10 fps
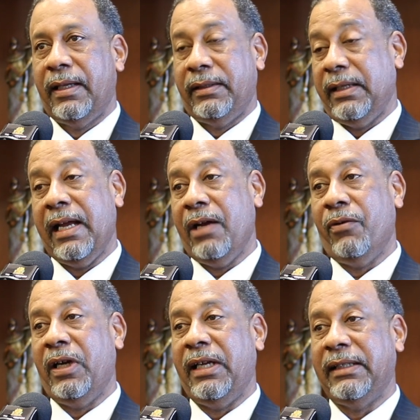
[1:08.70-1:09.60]
Yeah,
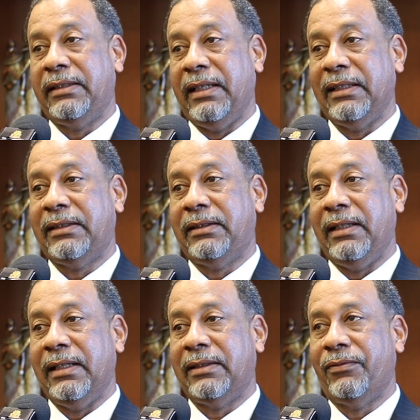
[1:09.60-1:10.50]
well,
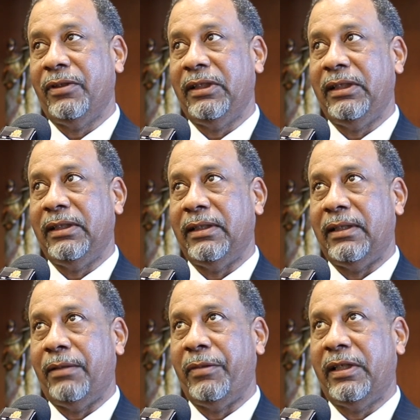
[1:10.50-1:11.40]
it's really
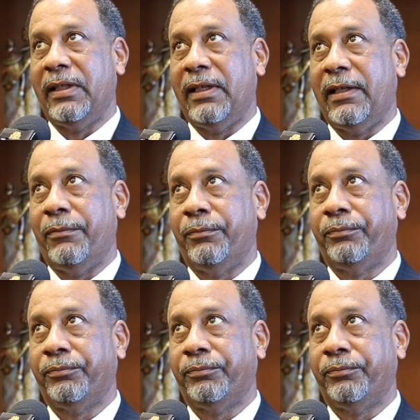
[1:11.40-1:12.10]
become